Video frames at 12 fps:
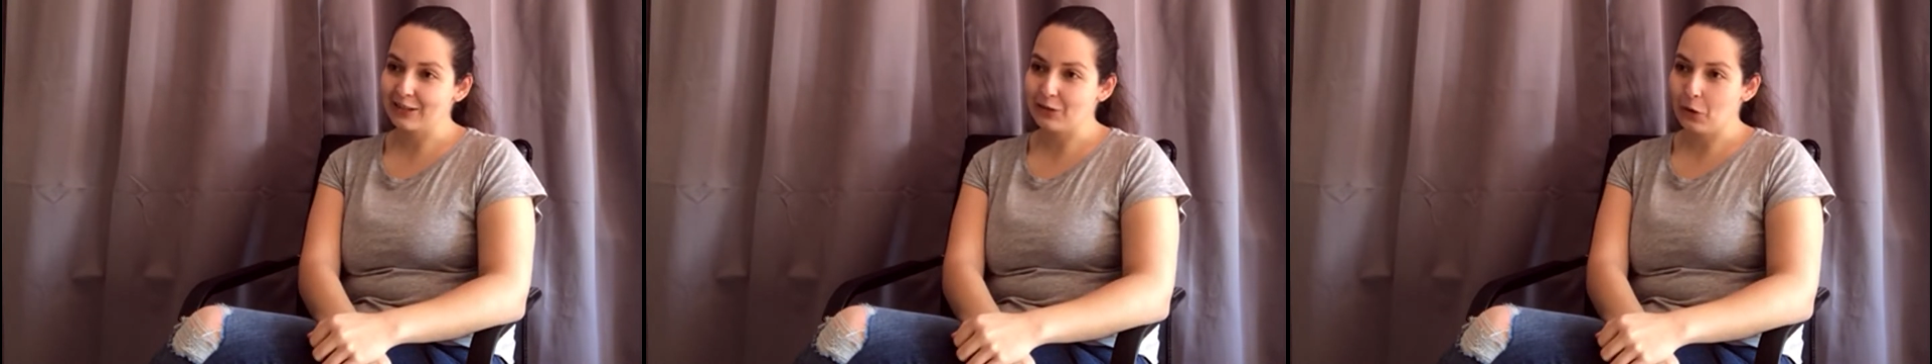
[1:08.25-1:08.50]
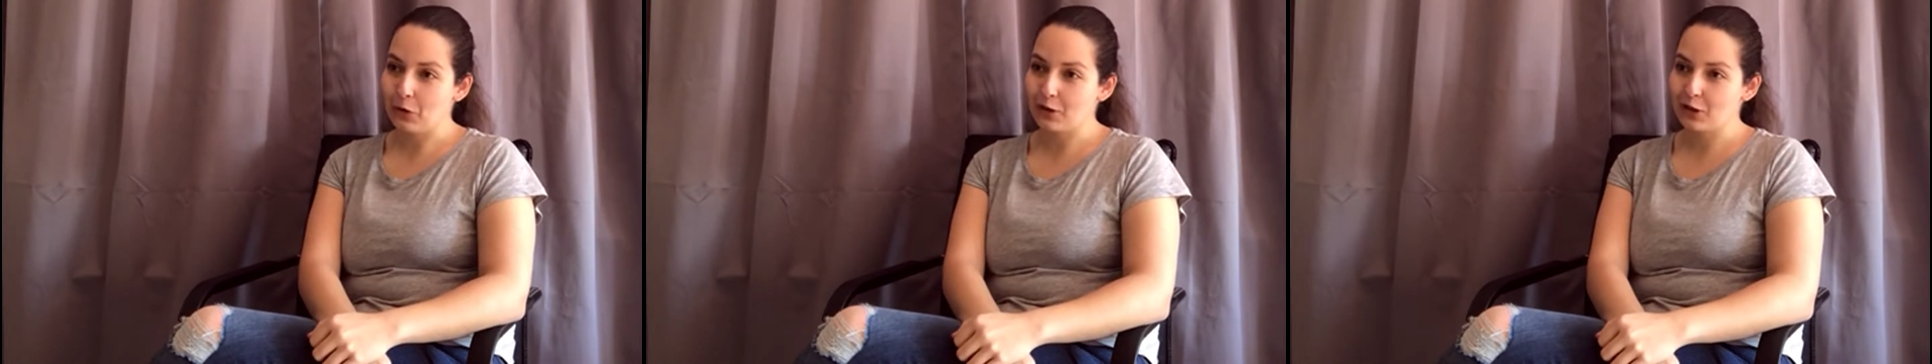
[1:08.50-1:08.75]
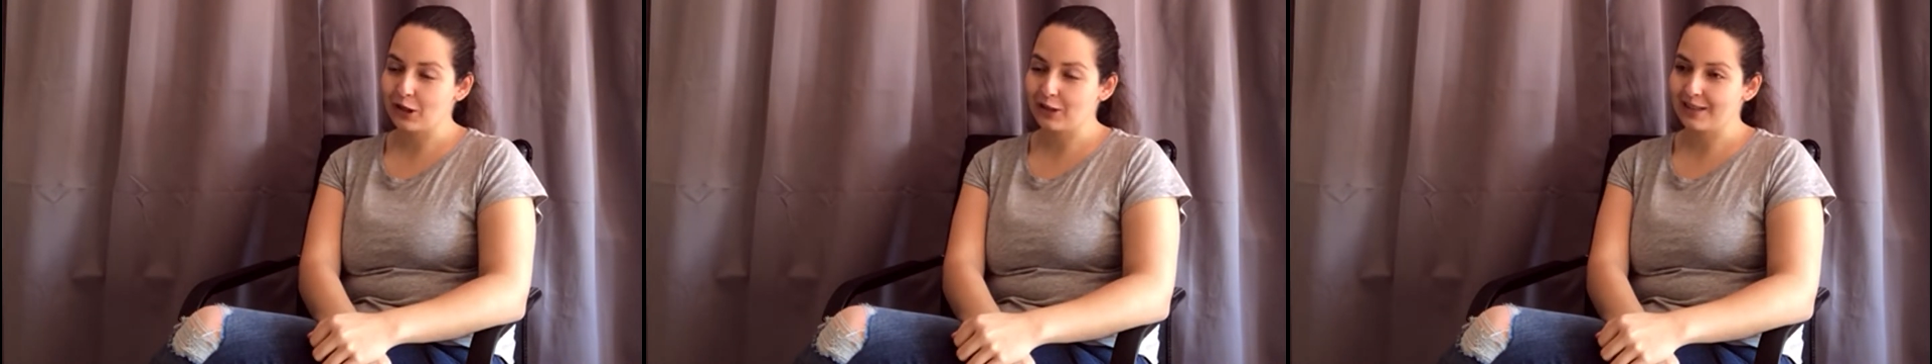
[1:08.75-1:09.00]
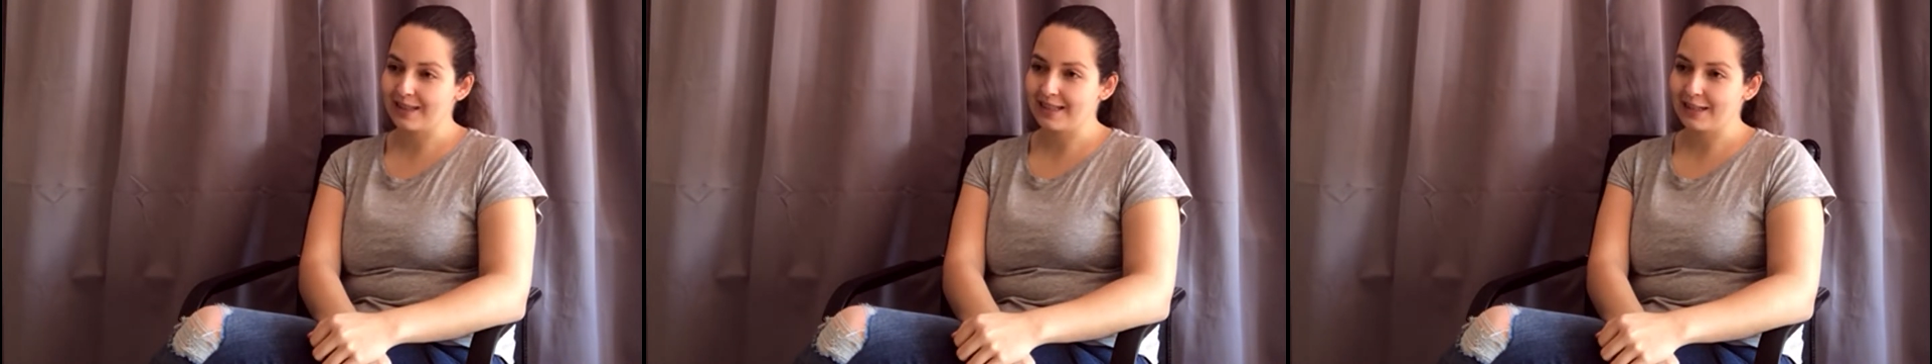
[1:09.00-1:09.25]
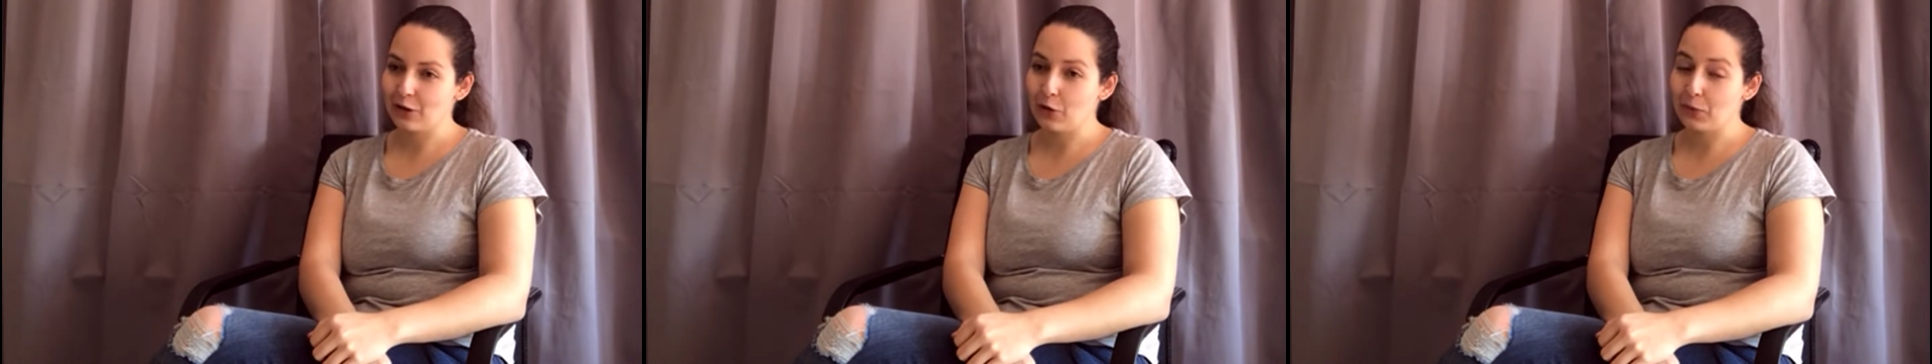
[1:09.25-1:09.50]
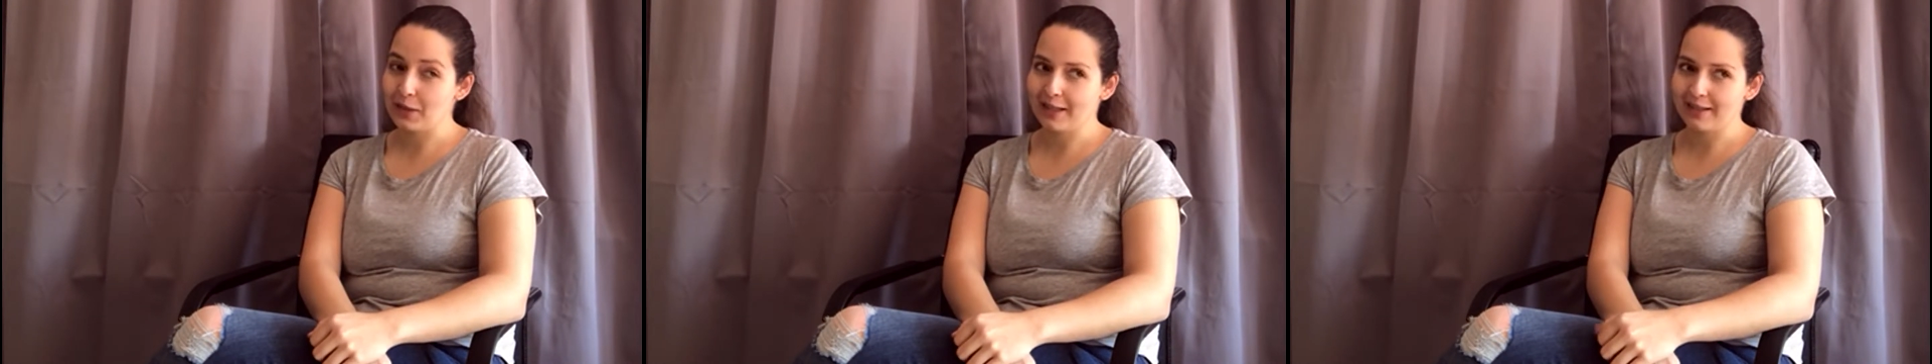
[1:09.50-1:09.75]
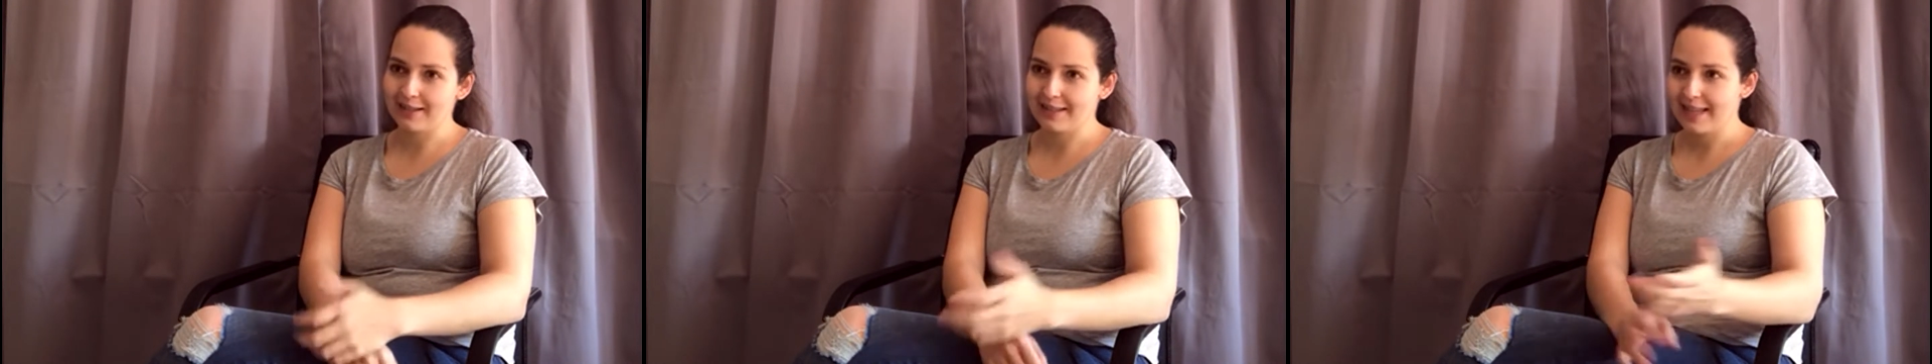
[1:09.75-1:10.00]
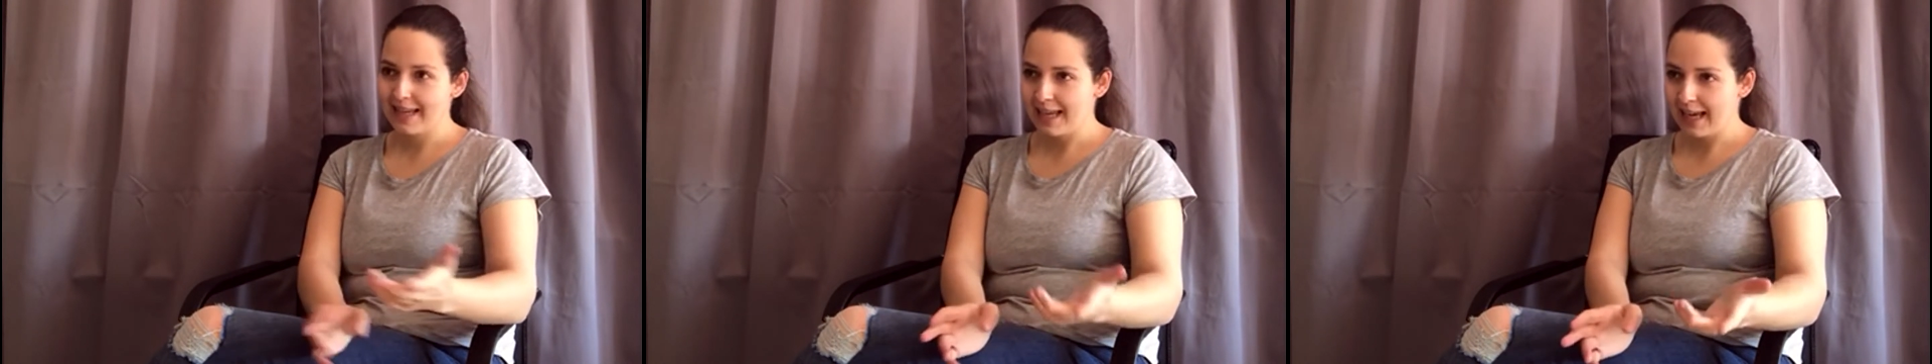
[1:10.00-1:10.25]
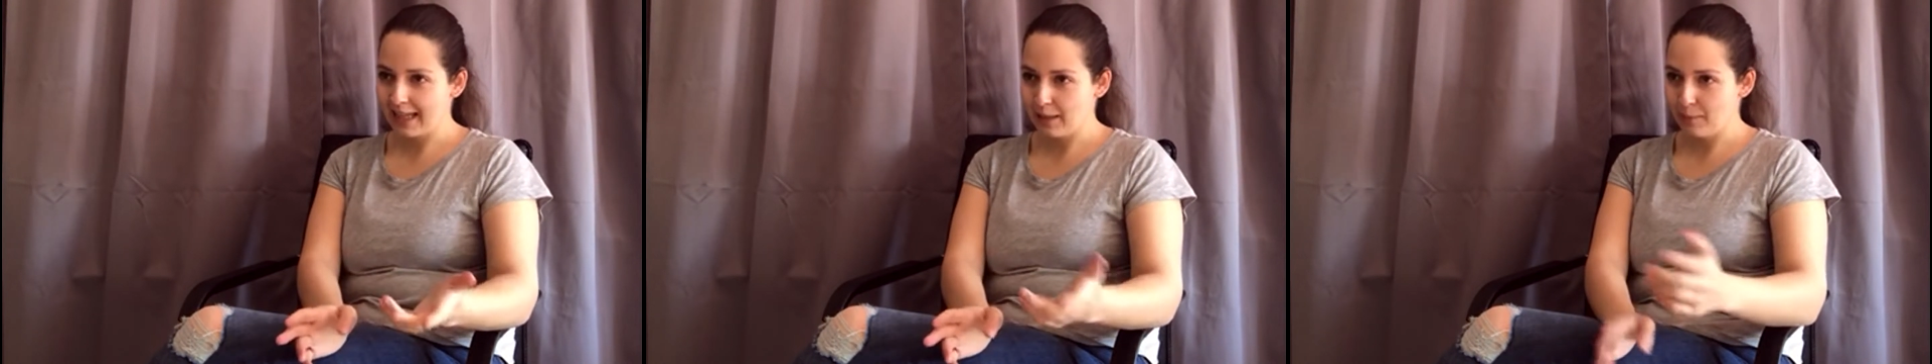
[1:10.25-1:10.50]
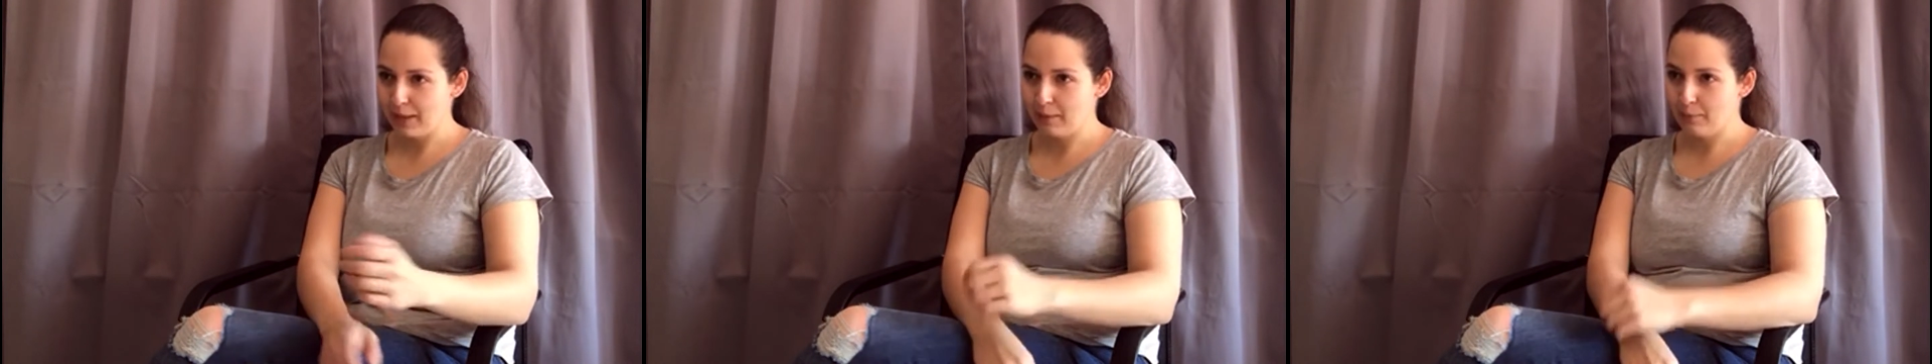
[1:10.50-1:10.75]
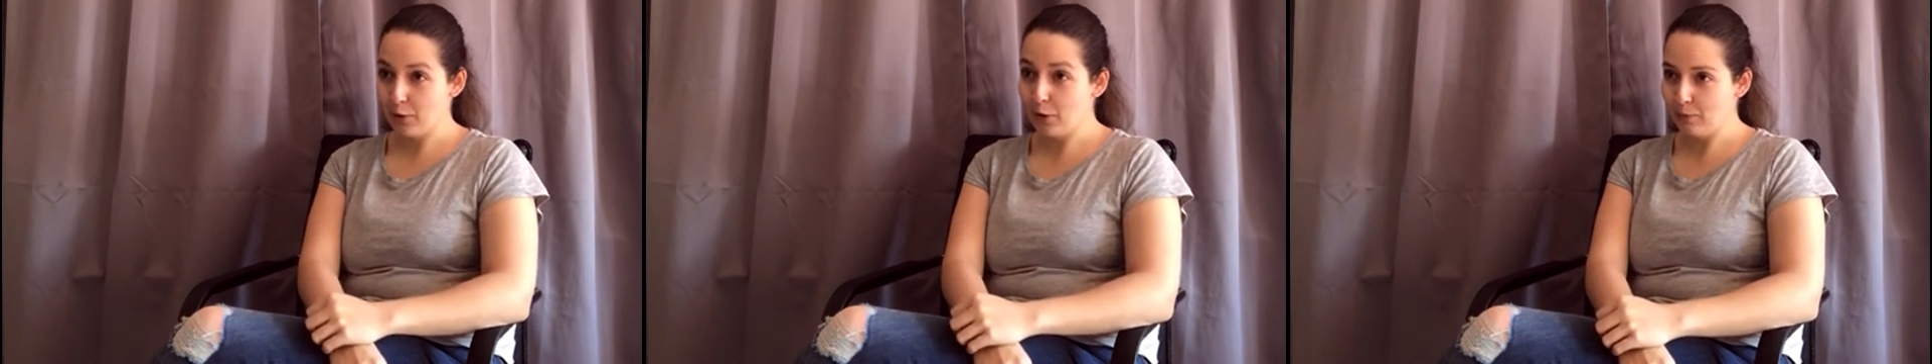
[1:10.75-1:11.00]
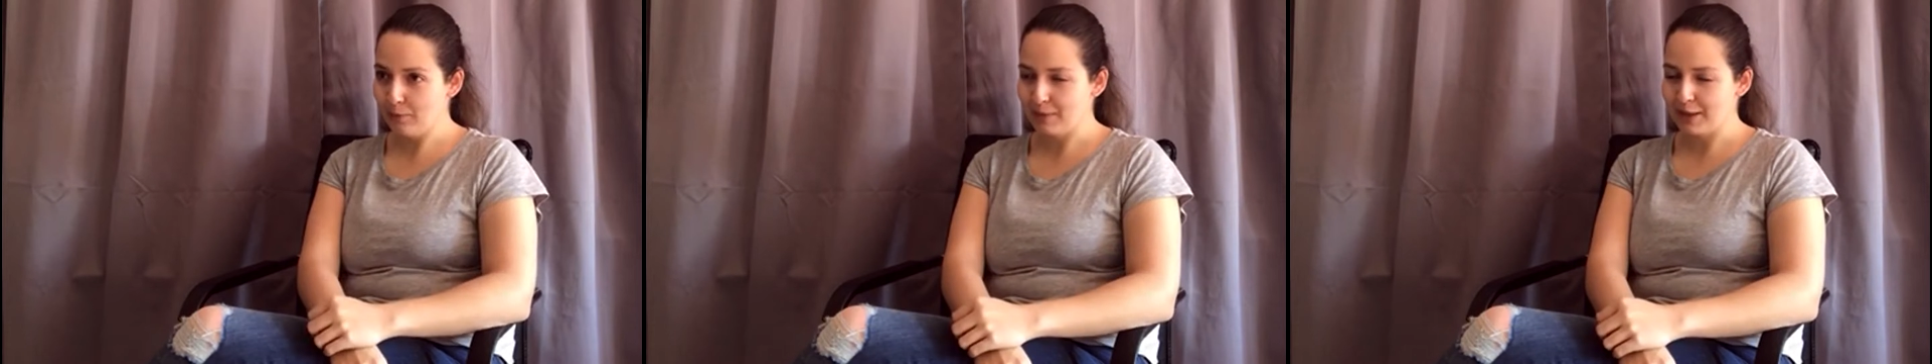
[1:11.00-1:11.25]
dog shelters and hotels had a big boom.